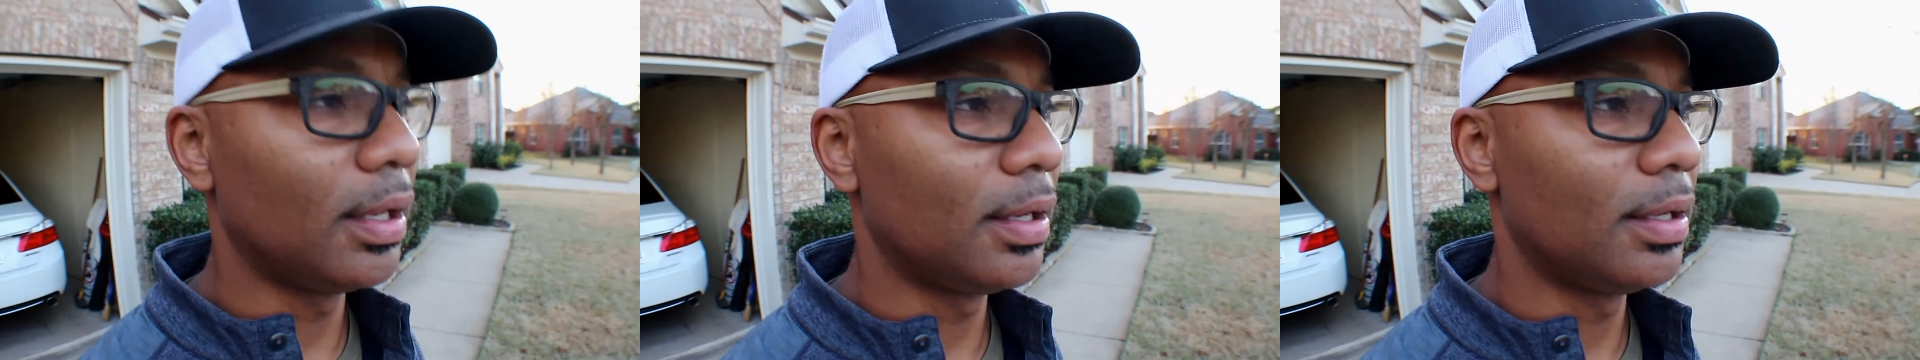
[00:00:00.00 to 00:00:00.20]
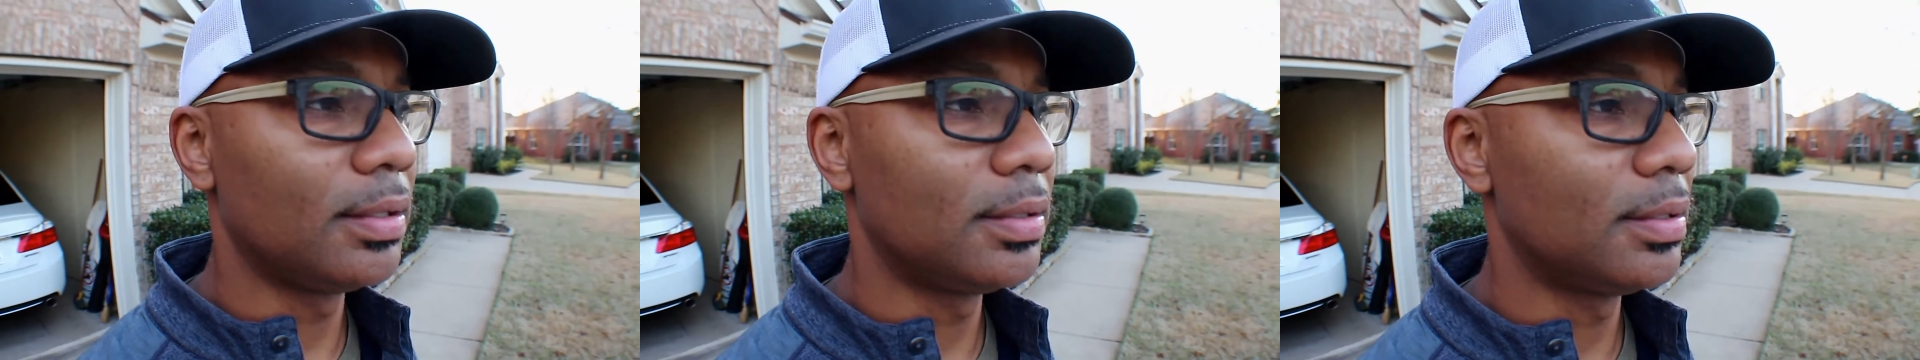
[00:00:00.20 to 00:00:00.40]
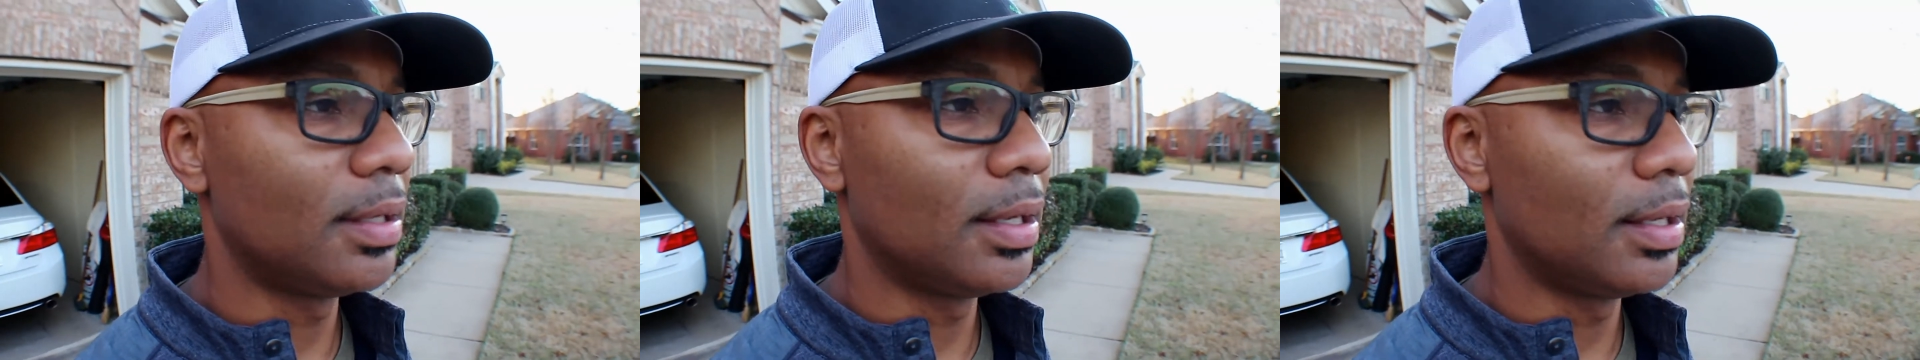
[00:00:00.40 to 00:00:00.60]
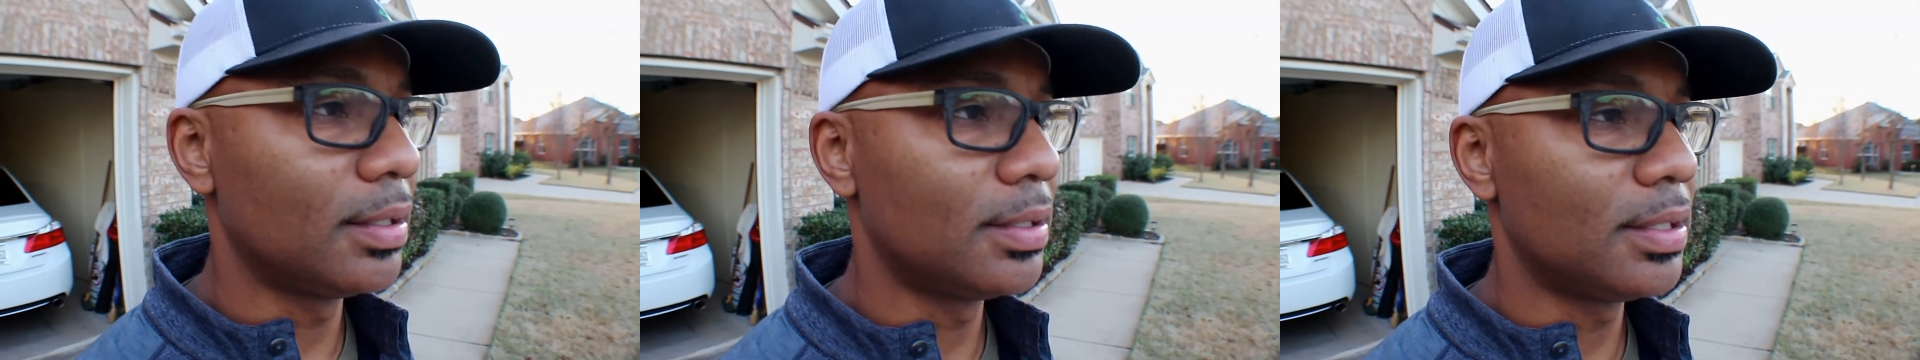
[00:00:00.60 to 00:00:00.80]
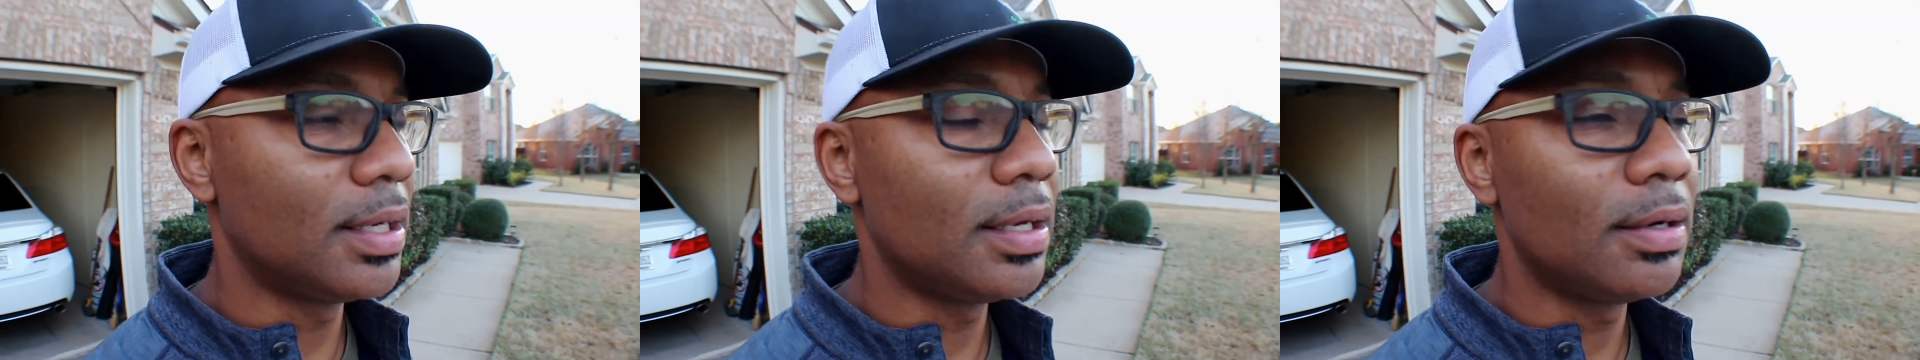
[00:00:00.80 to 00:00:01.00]
and
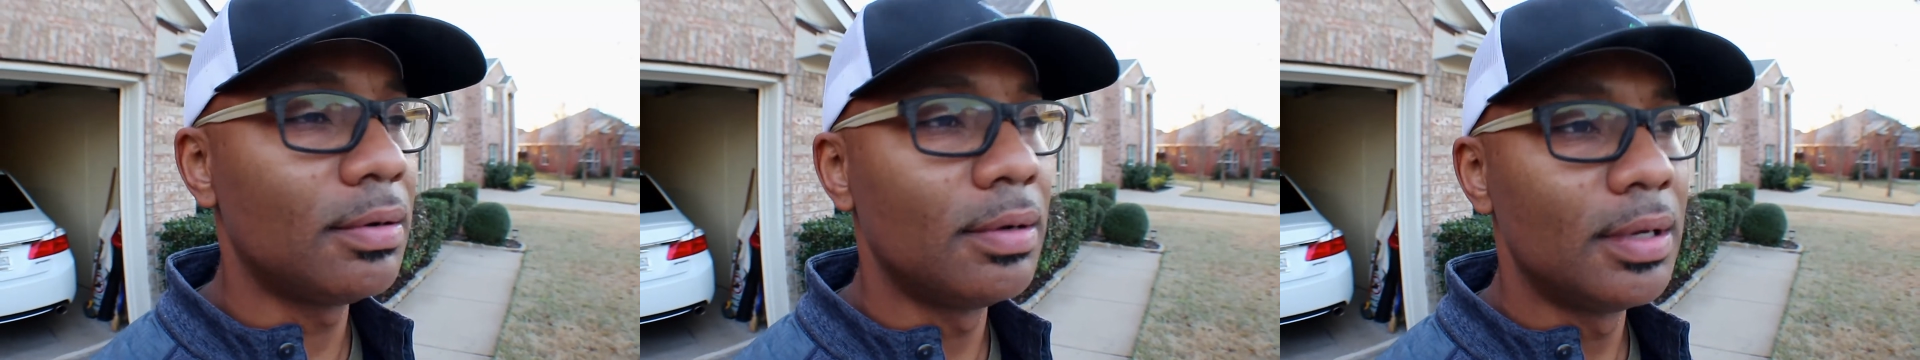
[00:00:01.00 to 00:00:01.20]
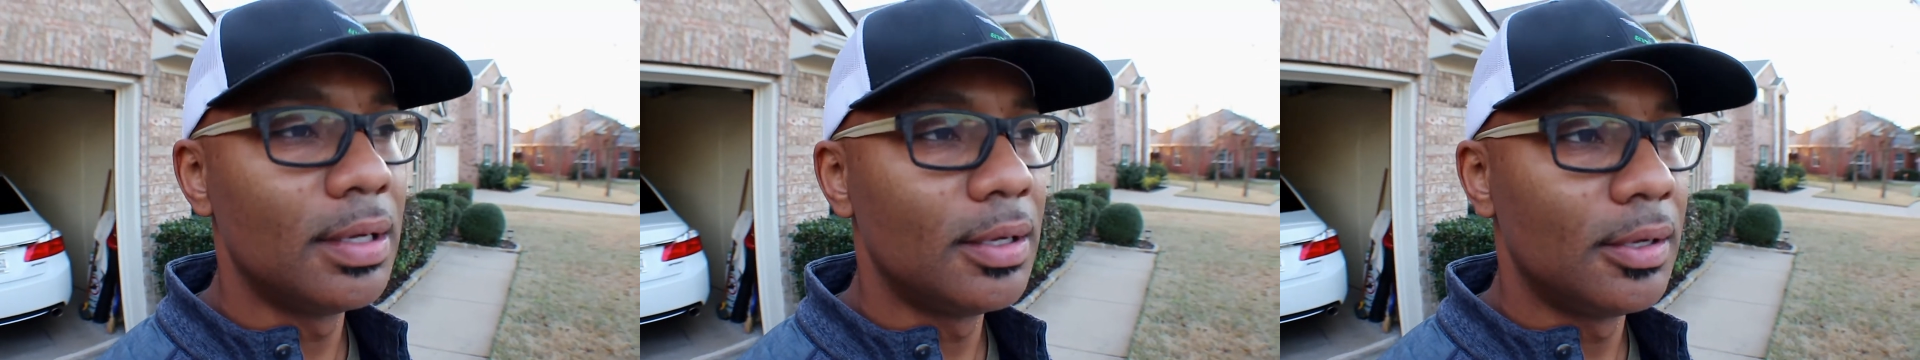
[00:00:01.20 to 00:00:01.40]
it's still